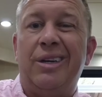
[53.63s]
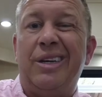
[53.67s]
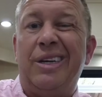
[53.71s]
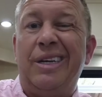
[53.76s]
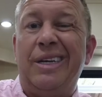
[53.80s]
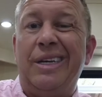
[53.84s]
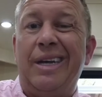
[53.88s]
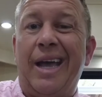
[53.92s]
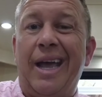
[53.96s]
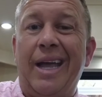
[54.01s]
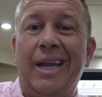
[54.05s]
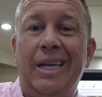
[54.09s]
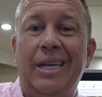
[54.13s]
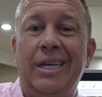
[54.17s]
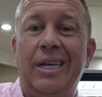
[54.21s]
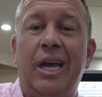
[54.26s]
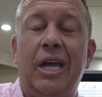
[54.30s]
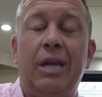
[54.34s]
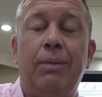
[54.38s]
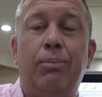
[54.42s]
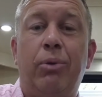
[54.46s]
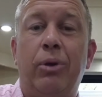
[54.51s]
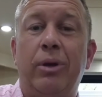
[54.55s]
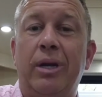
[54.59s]

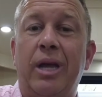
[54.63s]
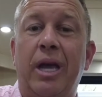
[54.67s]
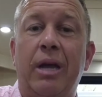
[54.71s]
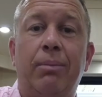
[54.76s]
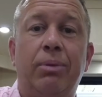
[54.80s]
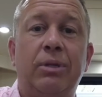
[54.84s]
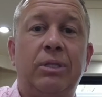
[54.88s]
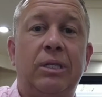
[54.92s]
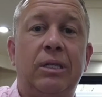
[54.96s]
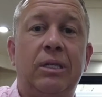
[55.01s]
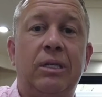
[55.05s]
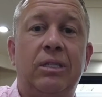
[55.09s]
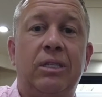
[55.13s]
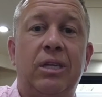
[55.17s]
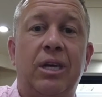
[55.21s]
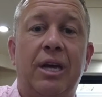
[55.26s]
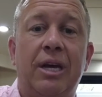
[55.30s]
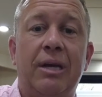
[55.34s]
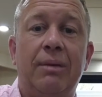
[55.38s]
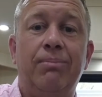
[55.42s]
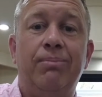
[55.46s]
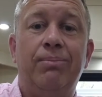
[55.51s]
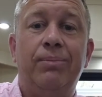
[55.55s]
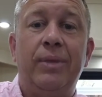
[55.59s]
99.9% of the
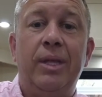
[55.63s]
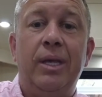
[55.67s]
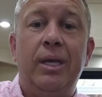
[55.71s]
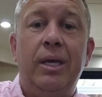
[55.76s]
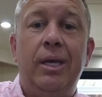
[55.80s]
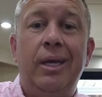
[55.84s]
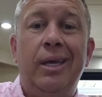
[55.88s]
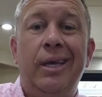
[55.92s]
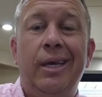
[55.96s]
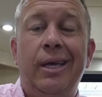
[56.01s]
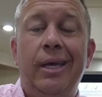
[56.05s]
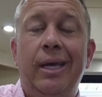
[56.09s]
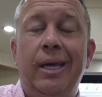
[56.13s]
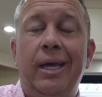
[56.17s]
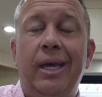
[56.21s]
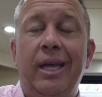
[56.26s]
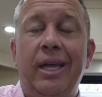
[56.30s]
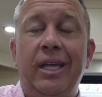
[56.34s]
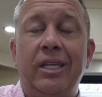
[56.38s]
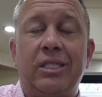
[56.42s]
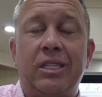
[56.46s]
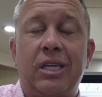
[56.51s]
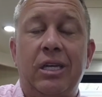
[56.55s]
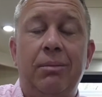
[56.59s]
time,
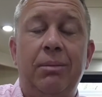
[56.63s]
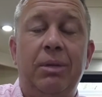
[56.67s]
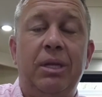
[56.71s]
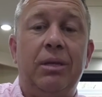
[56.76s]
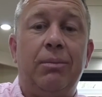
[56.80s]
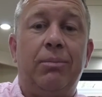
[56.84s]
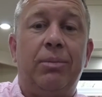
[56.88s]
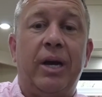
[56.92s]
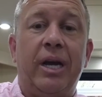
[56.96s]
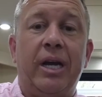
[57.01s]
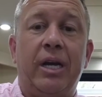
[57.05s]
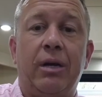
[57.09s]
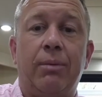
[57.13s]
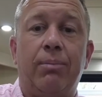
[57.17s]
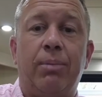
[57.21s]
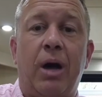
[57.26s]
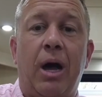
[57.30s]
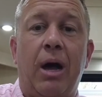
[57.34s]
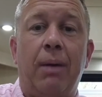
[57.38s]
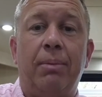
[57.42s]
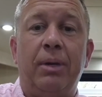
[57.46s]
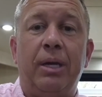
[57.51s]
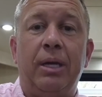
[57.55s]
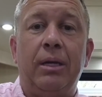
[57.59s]
it's going to be the breaker
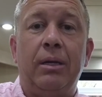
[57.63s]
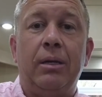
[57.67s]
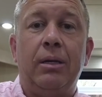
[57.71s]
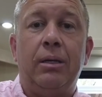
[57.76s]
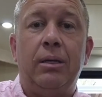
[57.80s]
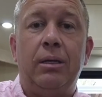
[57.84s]
popping.